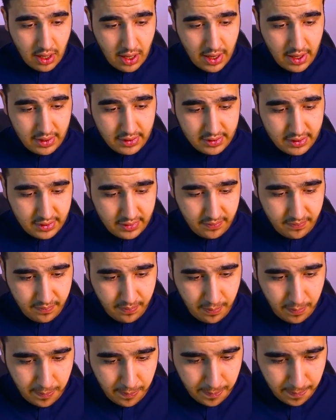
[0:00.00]
And
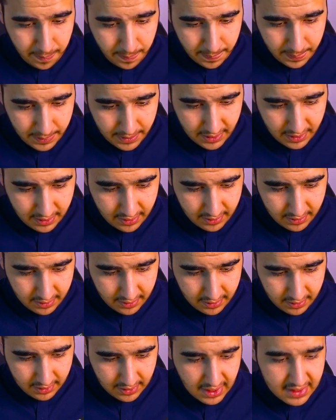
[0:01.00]

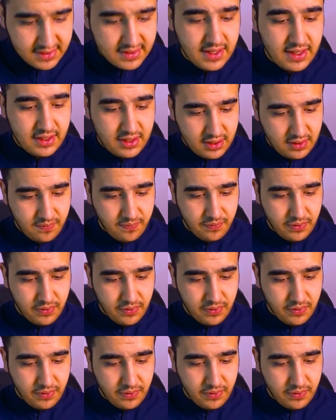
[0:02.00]
that's it.